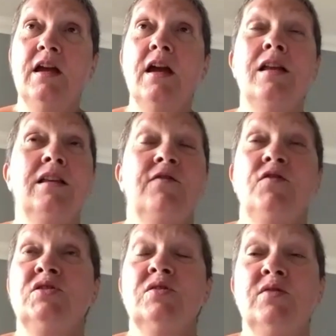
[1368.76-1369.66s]
And if
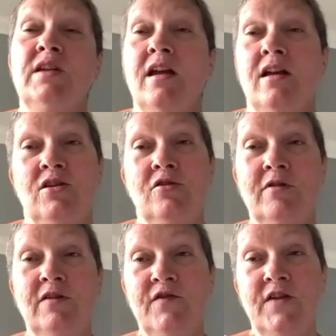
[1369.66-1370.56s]
you do get a
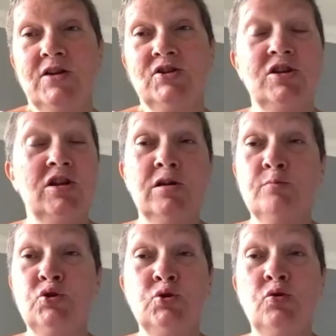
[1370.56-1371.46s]
urine infection, and I'm
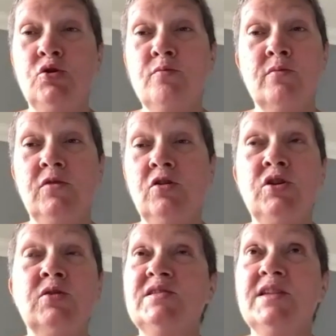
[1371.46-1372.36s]
sure you're, you're
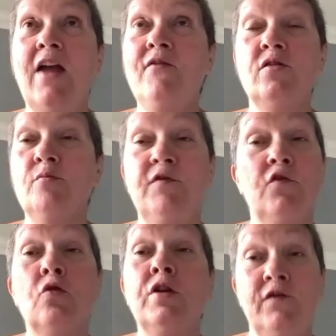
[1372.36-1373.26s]
used to having them
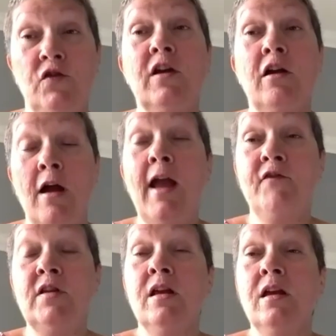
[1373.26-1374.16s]
before, if you are
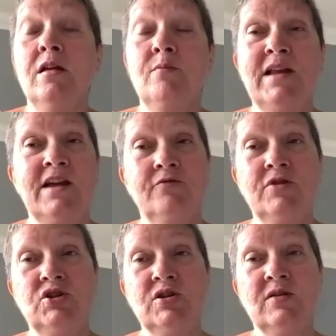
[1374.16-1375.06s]
having bladder
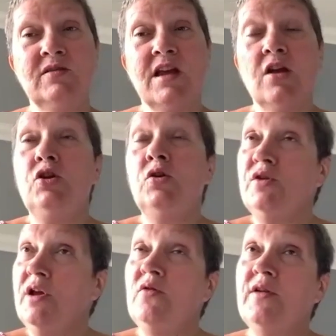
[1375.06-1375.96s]
issues, you
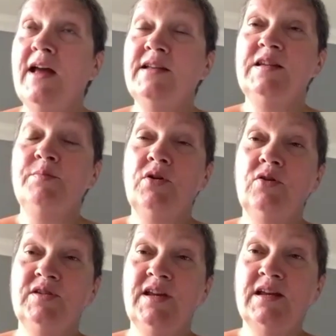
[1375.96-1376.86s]
know that
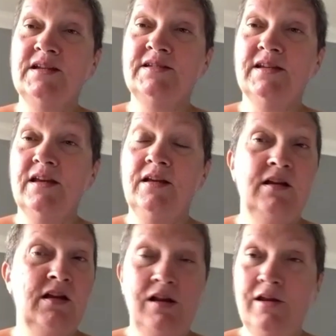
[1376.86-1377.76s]
antibiotics
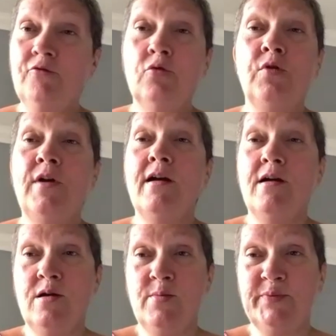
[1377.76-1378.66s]
can clear all that
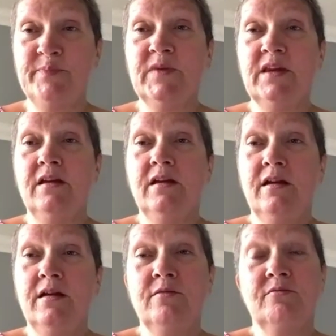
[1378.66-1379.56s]
up.
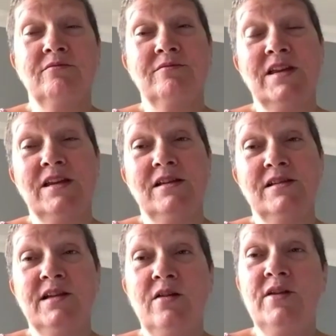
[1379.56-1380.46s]
Um,
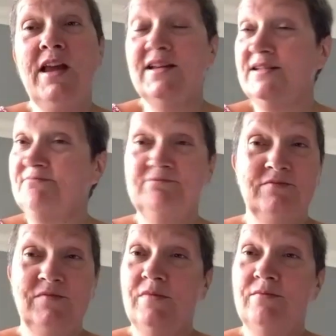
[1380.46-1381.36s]
so, yes,
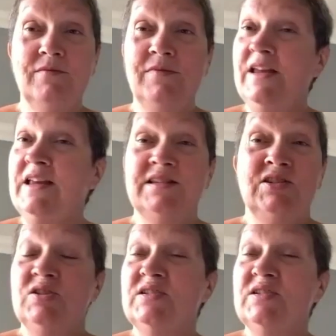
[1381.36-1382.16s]
it's just